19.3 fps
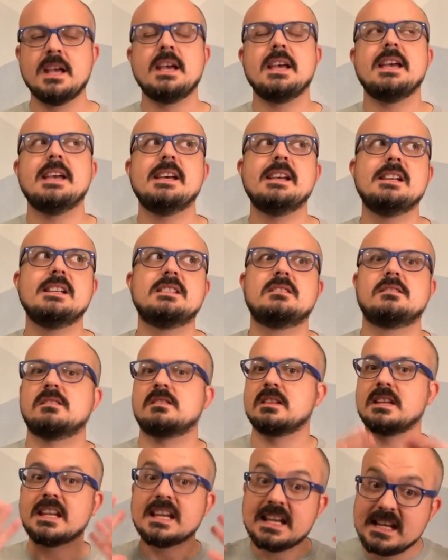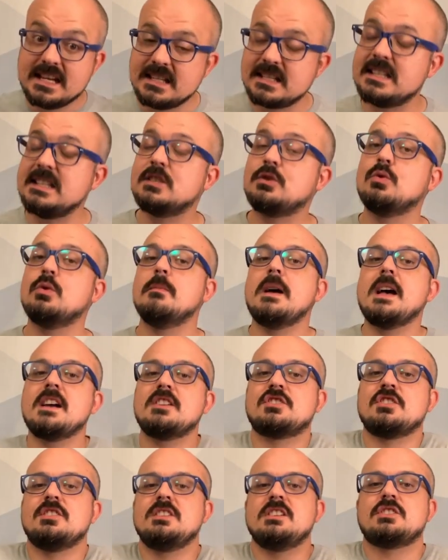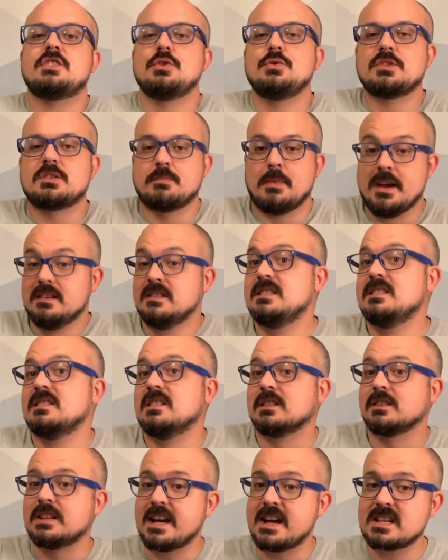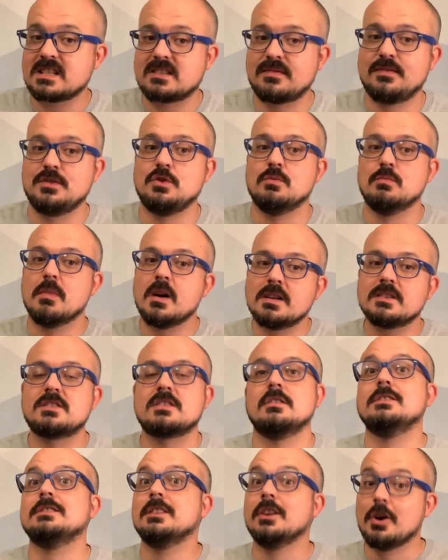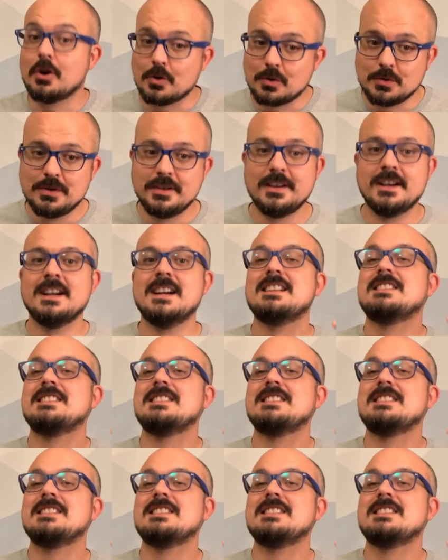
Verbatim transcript: It's easy to imagine these two spending the last few months alone,